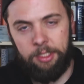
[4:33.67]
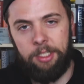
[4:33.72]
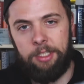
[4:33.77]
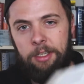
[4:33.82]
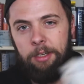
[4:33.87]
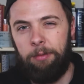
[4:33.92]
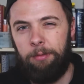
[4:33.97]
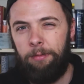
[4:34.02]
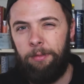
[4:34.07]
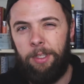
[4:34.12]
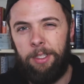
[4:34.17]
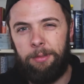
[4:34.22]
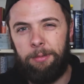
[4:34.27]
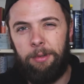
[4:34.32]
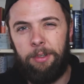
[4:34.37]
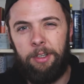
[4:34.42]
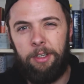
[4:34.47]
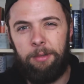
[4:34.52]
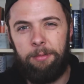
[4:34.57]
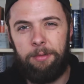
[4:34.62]
This
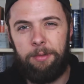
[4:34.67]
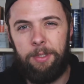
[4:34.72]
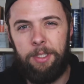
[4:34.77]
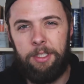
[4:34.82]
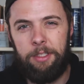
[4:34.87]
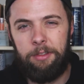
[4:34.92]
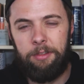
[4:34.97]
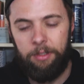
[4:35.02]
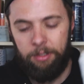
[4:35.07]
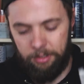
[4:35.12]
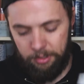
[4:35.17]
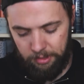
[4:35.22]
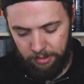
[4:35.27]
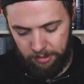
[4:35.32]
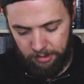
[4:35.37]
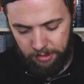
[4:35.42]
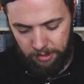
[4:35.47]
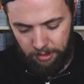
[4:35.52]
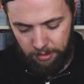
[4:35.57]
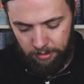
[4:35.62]
one comes with
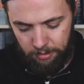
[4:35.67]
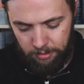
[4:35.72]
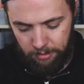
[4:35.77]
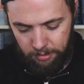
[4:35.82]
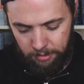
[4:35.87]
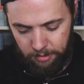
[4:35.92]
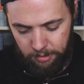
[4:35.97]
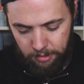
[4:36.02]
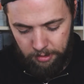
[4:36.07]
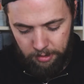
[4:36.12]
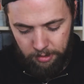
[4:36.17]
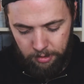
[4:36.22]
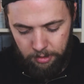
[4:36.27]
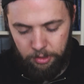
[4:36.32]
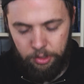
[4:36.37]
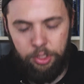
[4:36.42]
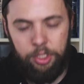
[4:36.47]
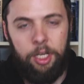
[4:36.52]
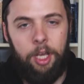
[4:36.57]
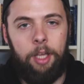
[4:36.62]
instructions, so
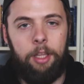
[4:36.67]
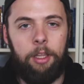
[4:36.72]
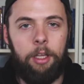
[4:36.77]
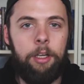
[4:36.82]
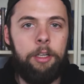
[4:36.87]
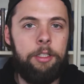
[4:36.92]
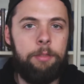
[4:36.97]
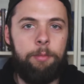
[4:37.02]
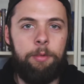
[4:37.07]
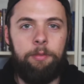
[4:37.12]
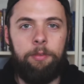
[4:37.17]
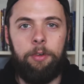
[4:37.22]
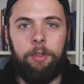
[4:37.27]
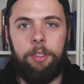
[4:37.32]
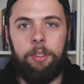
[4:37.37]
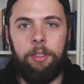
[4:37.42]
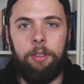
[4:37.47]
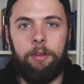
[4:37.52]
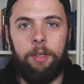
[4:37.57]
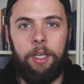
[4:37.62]
check those before
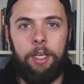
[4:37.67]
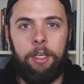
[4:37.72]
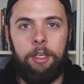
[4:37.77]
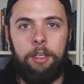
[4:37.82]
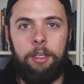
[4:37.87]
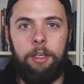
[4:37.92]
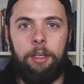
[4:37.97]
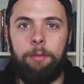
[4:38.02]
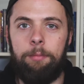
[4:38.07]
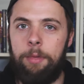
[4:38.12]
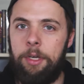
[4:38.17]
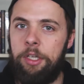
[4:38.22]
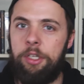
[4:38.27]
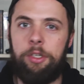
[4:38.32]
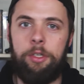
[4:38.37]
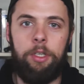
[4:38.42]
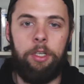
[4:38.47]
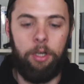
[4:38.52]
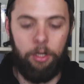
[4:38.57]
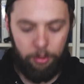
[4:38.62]
you do it and make
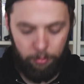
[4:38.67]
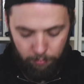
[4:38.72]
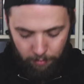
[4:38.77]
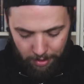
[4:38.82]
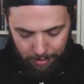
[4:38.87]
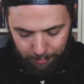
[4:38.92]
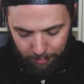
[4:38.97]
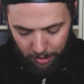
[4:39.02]
sure you got the right